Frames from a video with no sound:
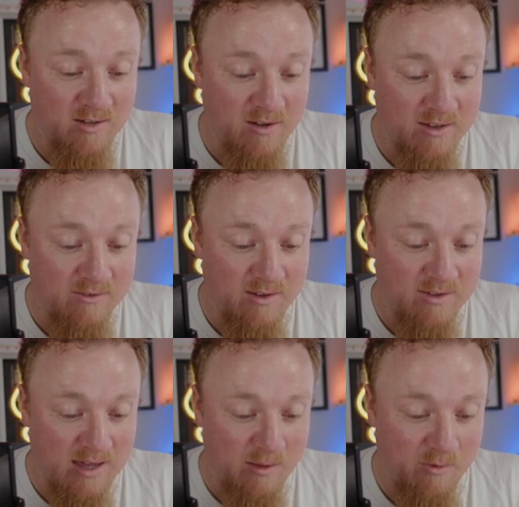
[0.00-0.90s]
size of the
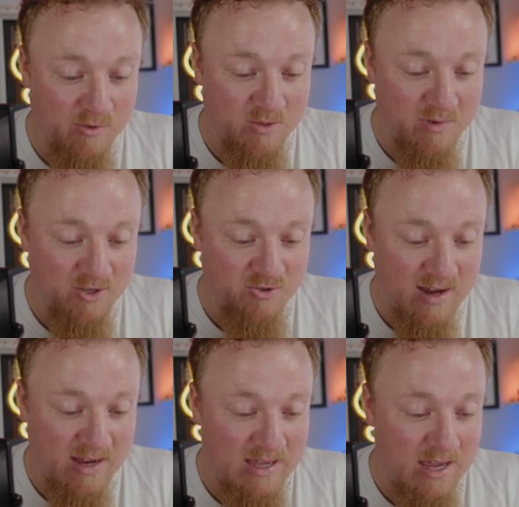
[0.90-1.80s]
table just by
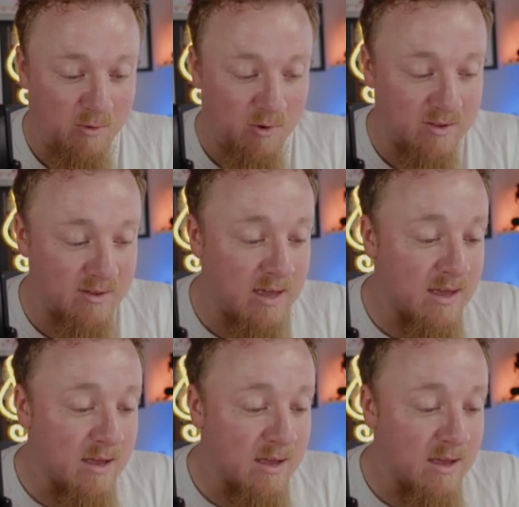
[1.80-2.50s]
dragging it inwards.